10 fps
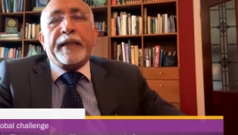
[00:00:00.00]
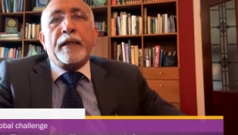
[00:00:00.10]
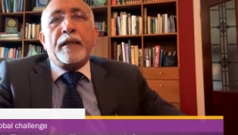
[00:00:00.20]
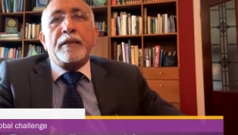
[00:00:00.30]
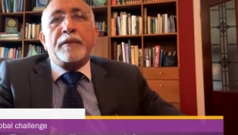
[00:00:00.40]

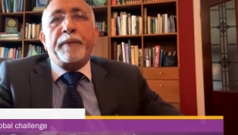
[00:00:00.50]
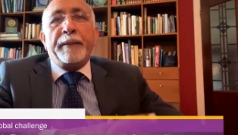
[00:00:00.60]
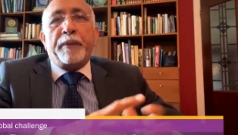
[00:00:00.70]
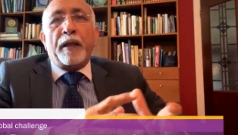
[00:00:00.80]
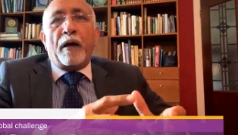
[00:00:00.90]
because
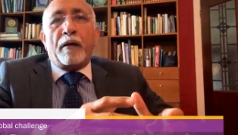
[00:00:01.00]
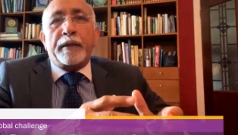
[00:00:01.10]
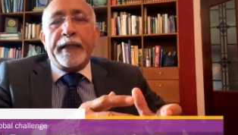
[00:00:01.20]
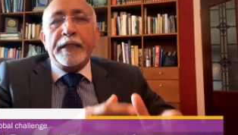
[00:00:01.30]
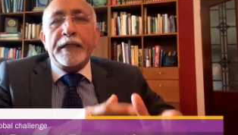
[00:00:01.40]
people
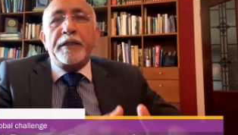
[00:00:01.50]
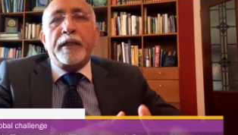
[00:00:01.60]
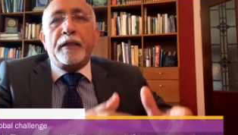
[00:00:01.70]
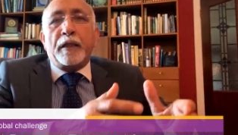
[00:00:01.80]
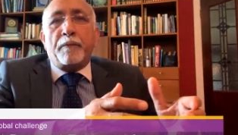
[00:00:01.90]
are
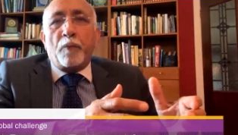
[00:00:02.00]
eating